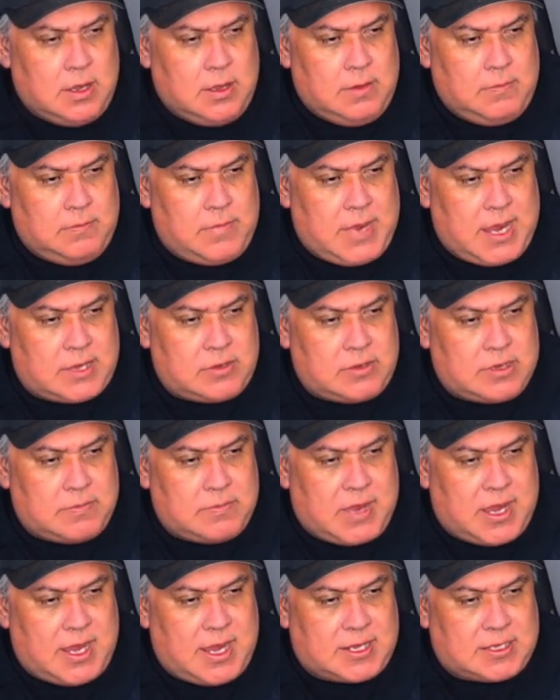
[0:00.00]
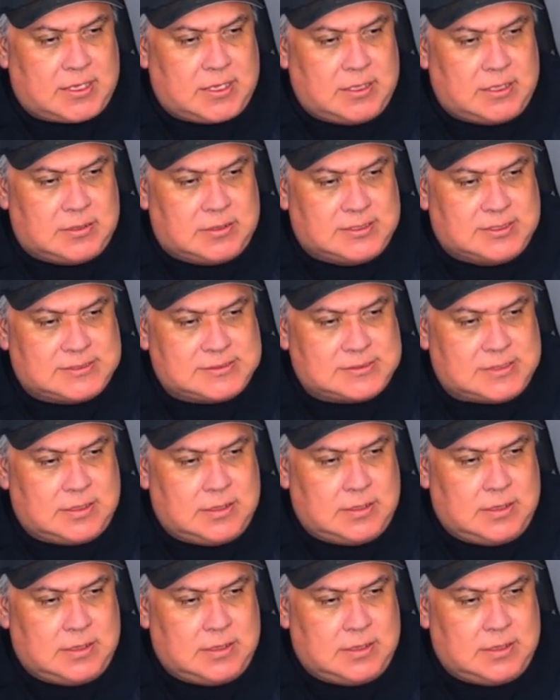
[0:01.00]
battery pack this